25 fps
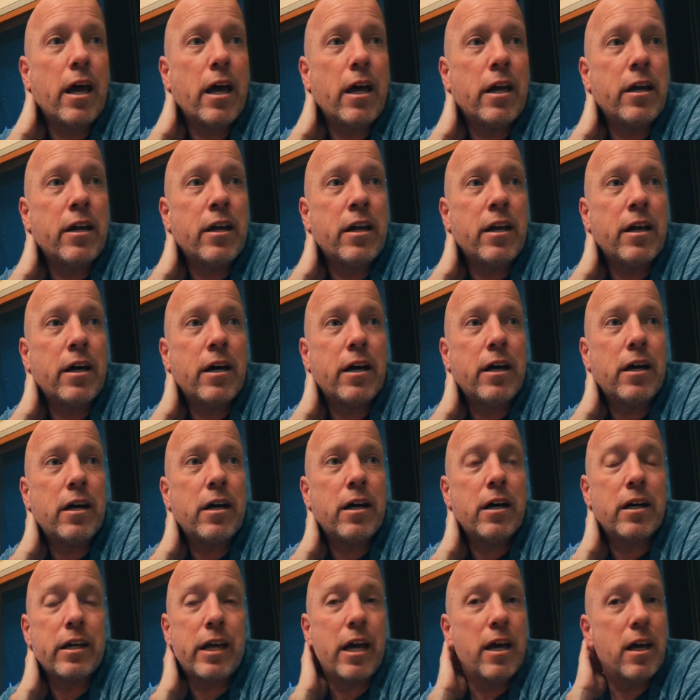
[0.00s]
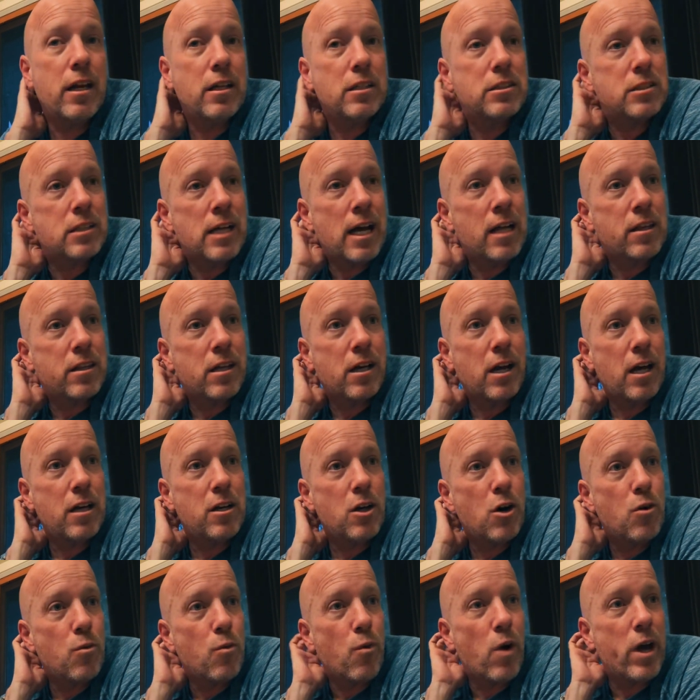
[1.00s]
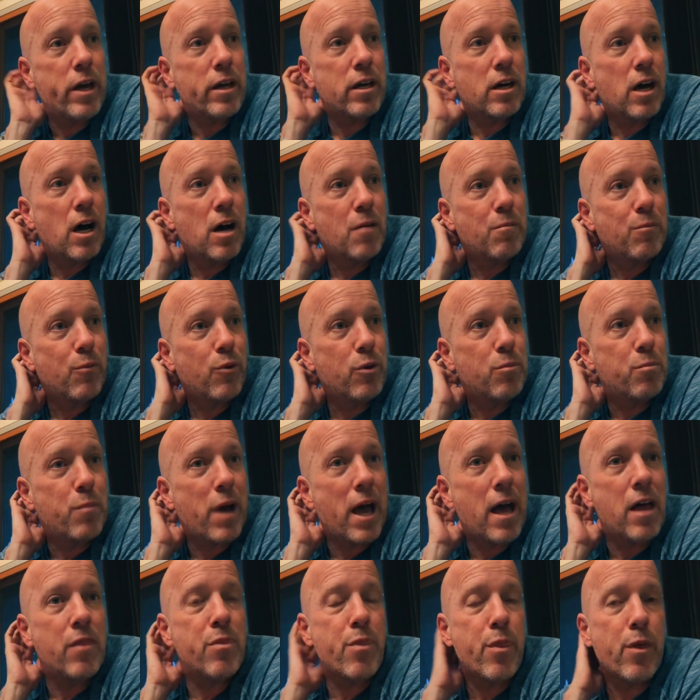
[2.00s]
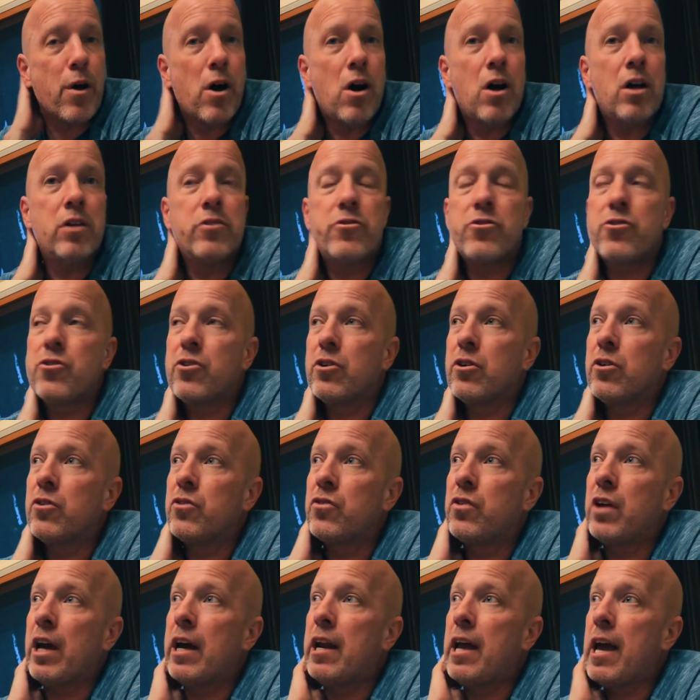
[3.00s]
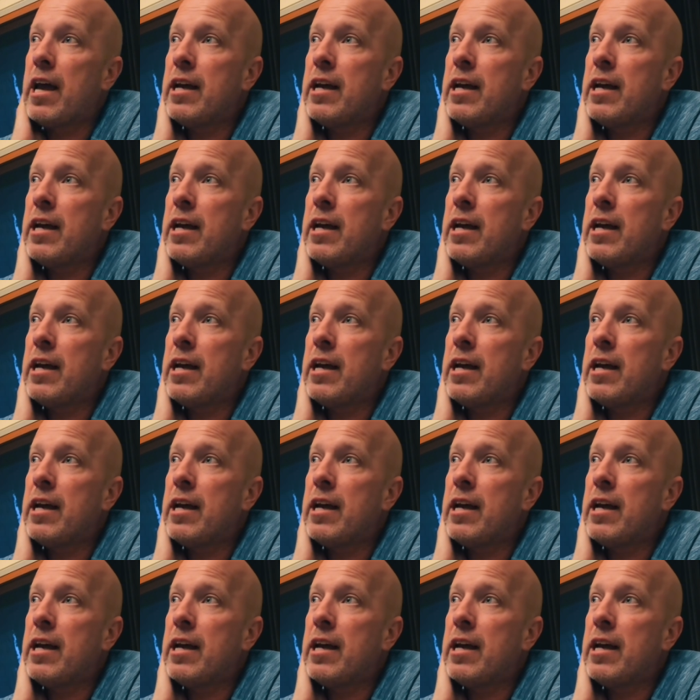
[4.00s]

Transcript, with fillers: And uh, again, it's not that I don't wake up with bad thoughts or